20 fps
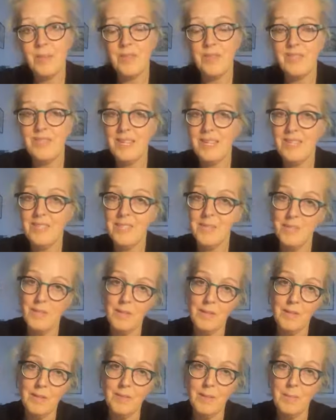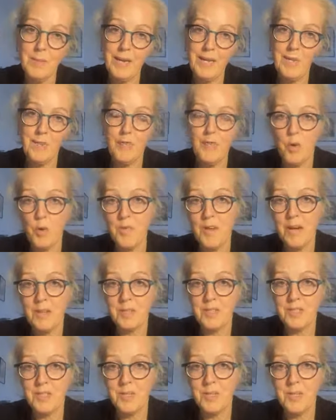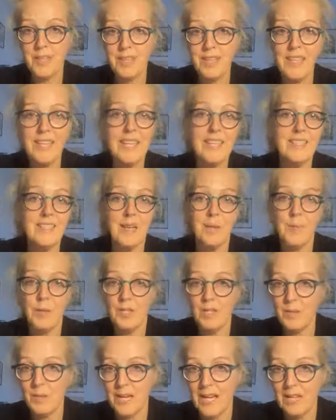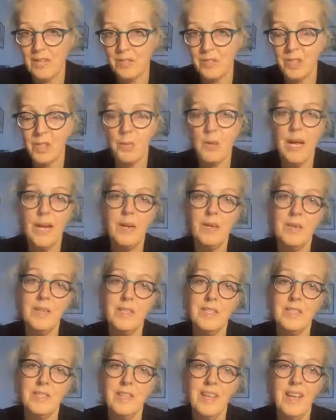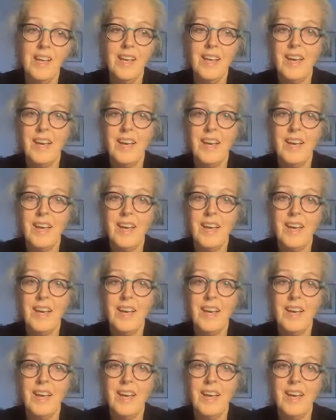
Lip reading: well, the solicitor shouldn't have spent 4 hours doing this, I'm going to allow 2 hours.